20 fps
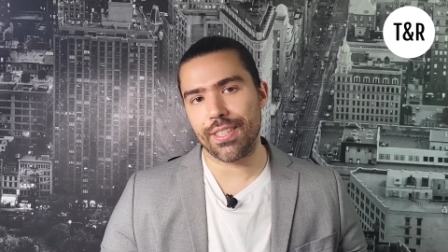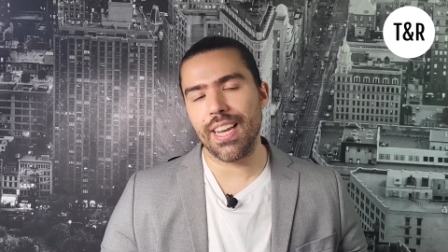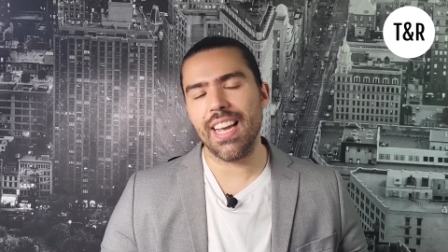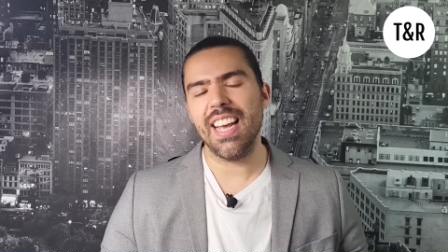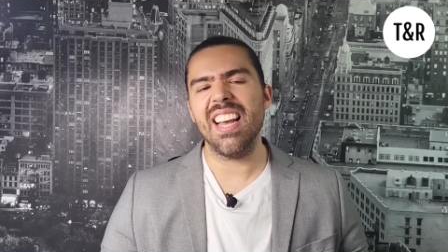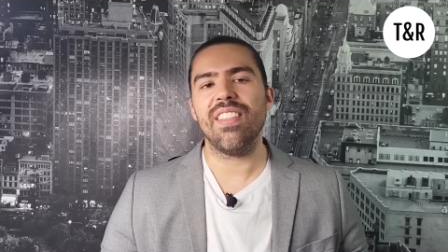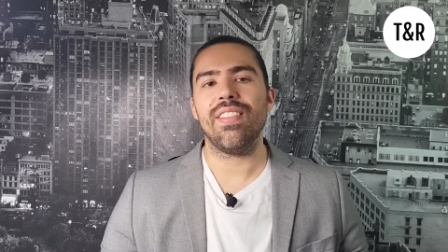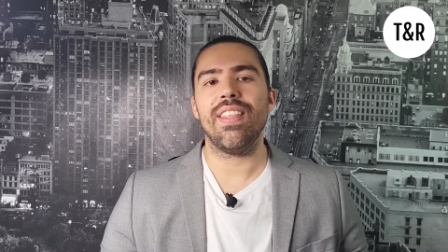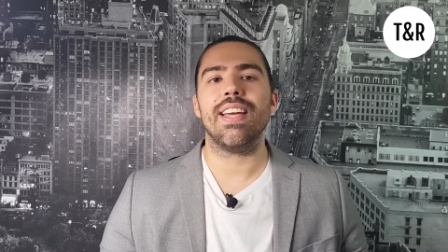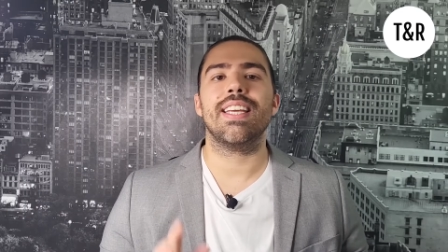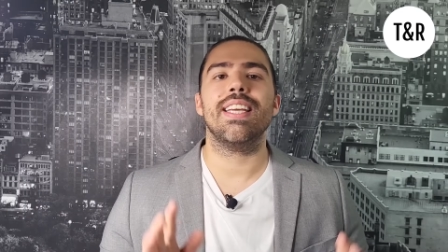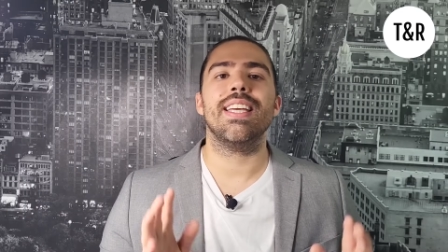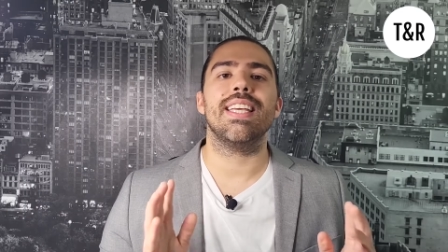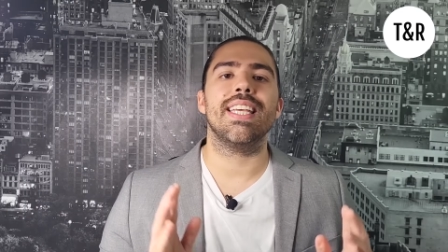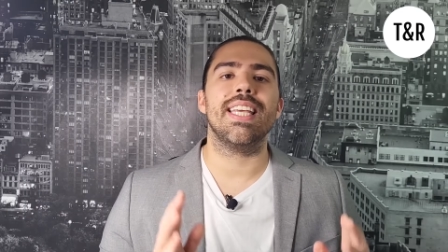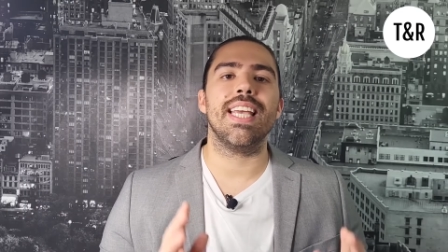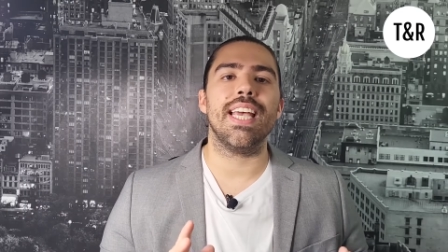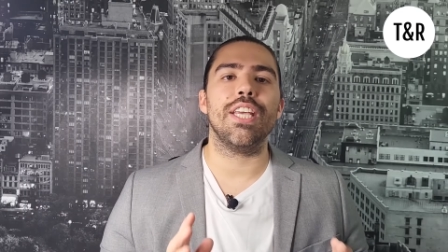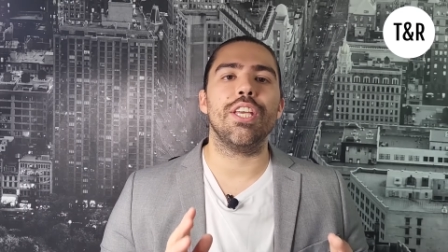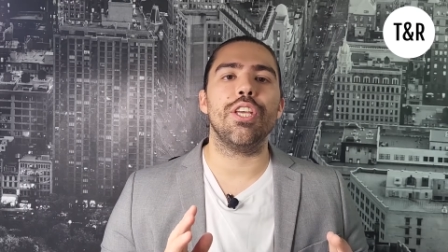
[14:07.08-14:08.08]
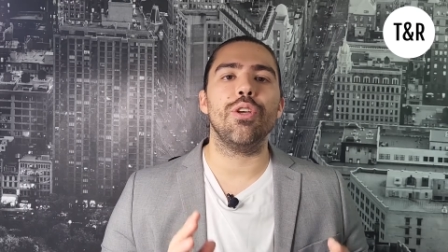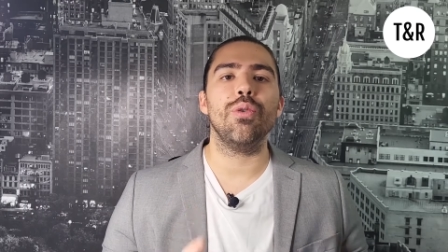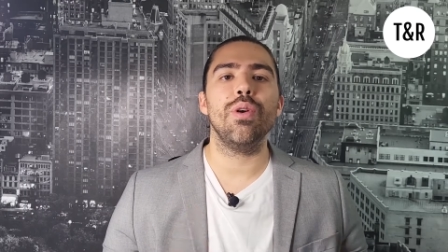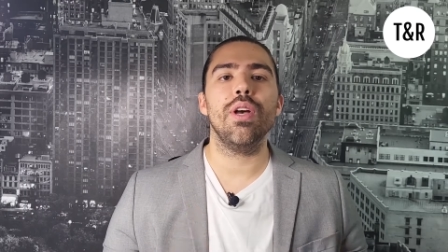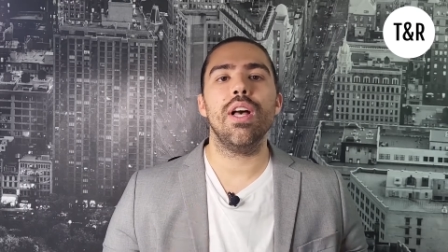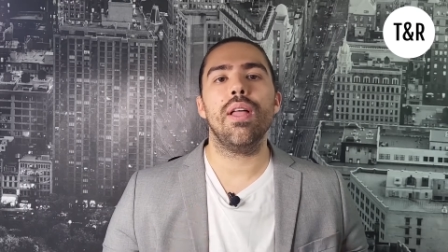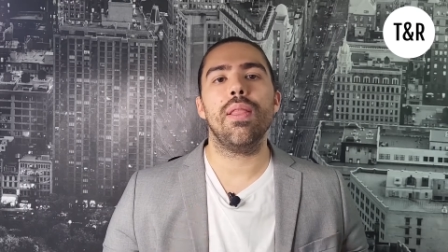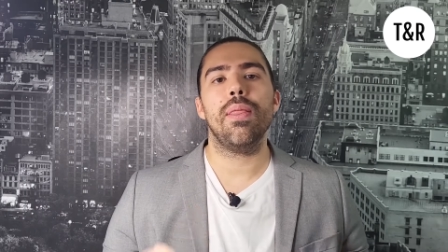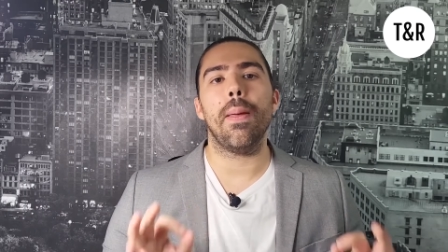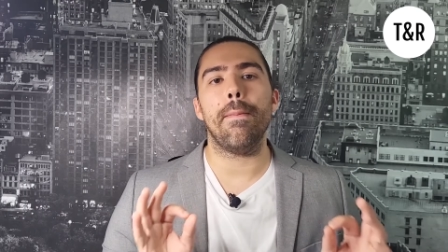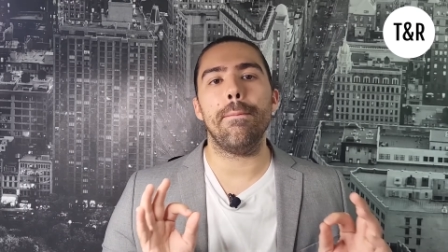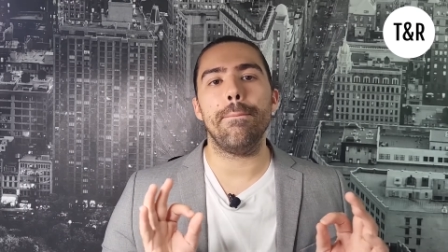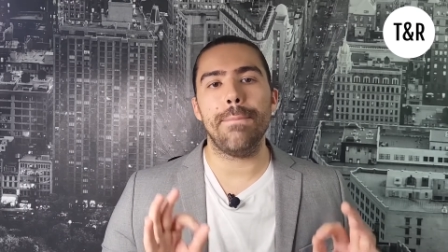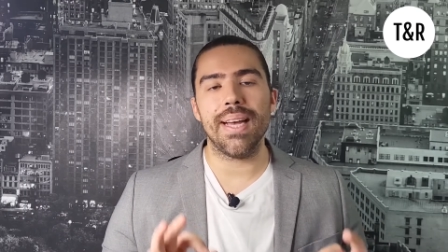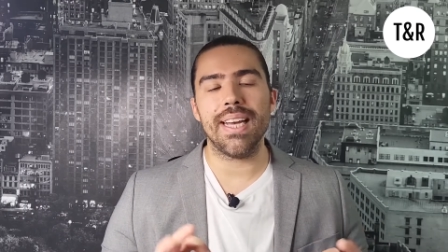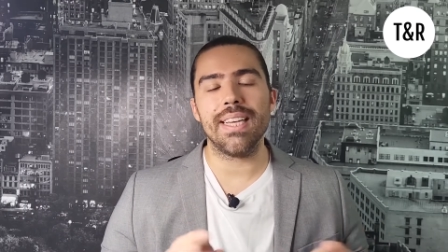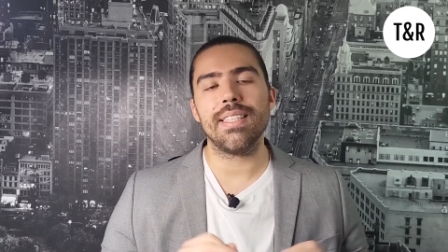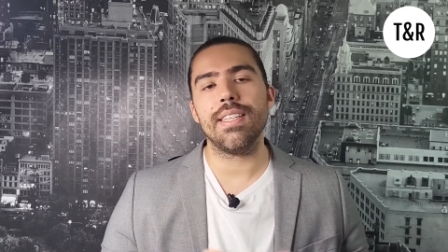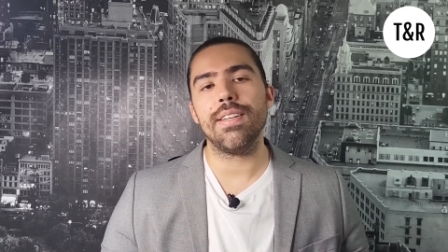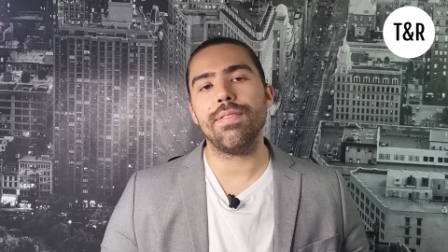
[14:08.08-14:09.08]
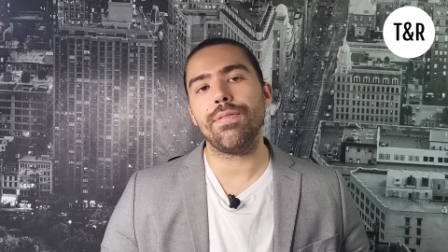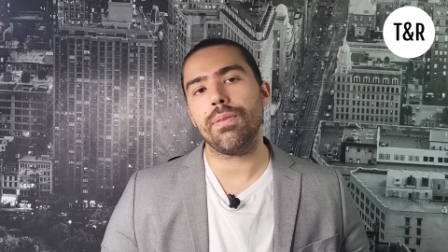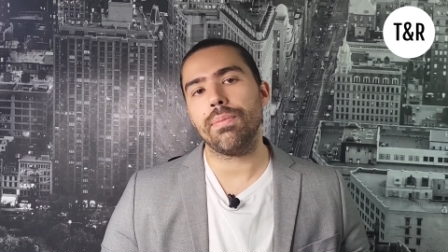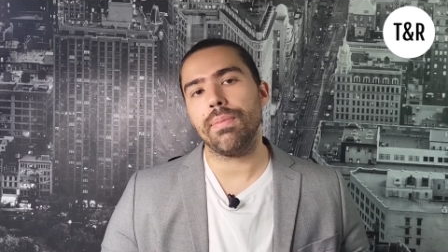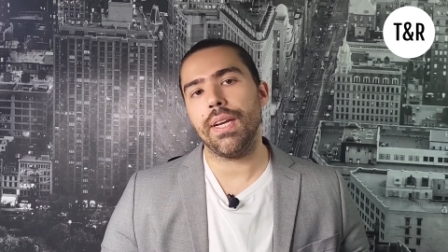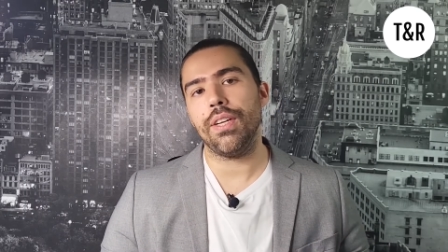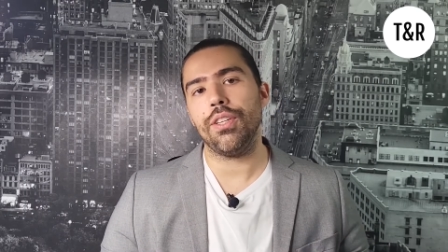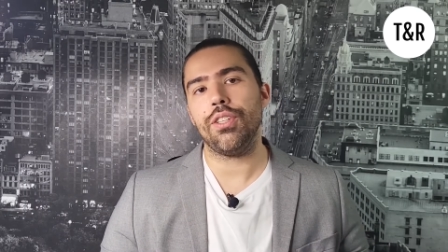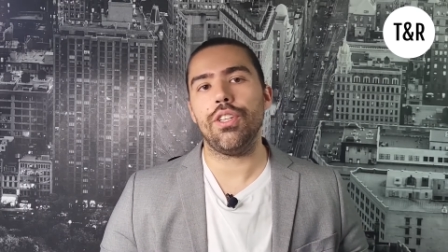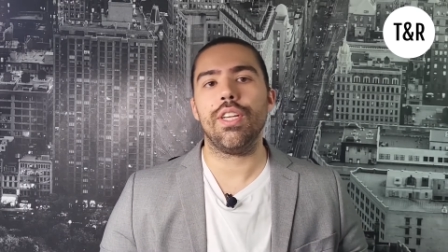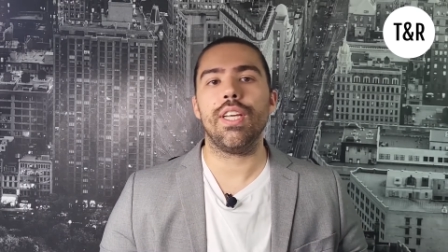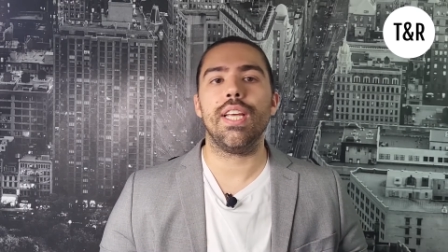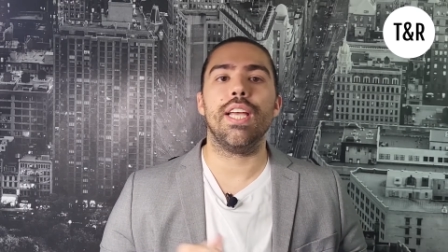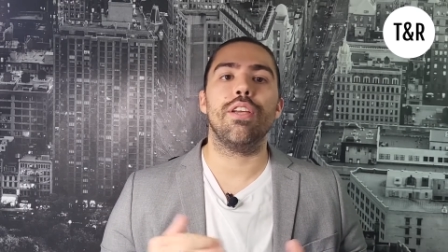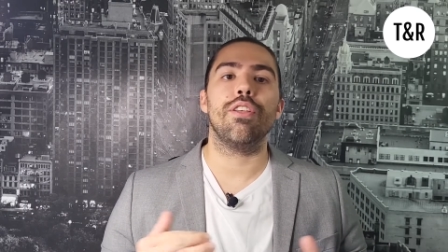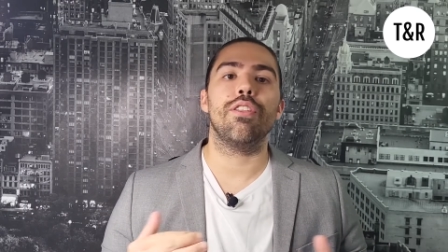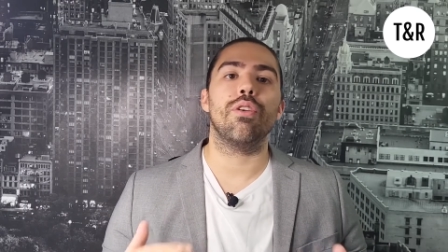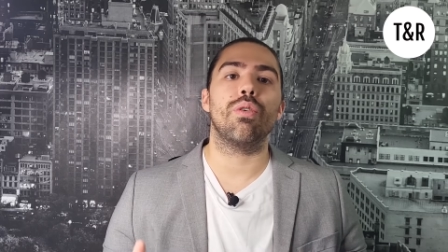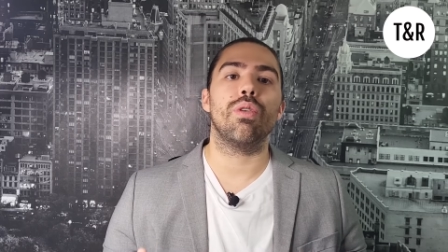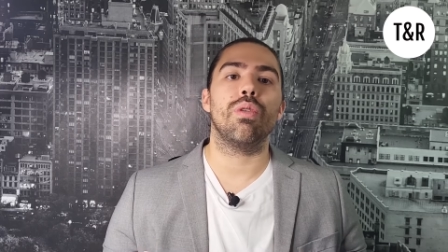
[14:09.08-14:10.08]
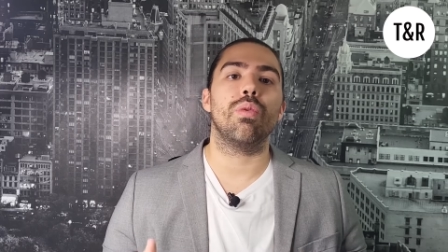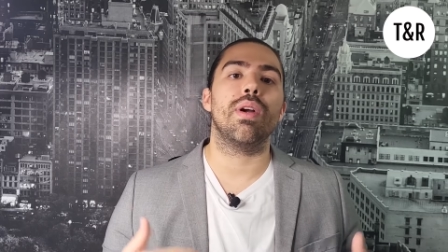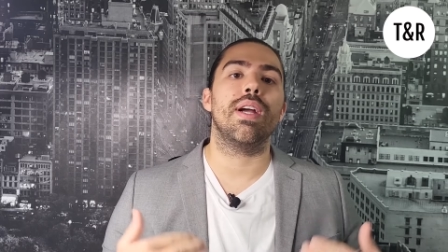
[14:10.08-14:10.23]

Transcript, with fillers: that can get you the best information and get you the right